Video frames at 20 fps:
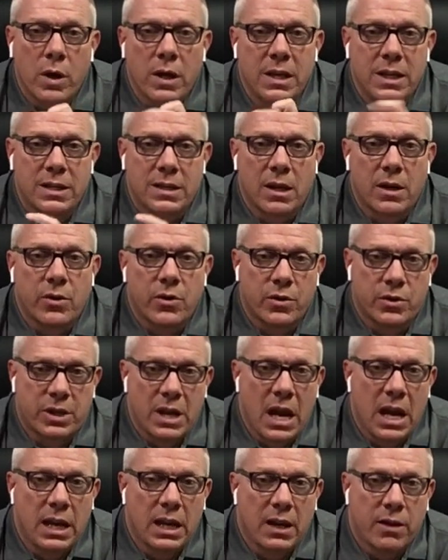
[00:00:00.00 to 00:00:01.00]
in his
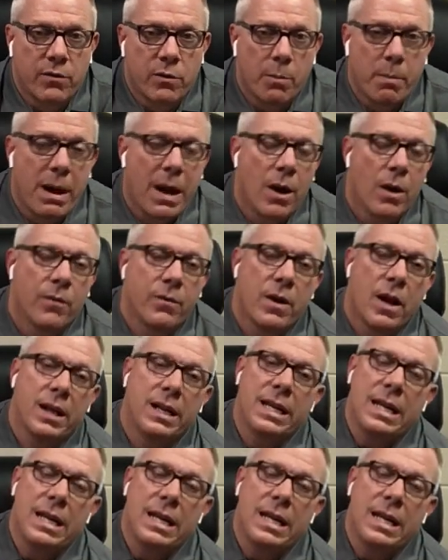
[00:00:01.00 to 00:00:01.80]
understanding of the power of God.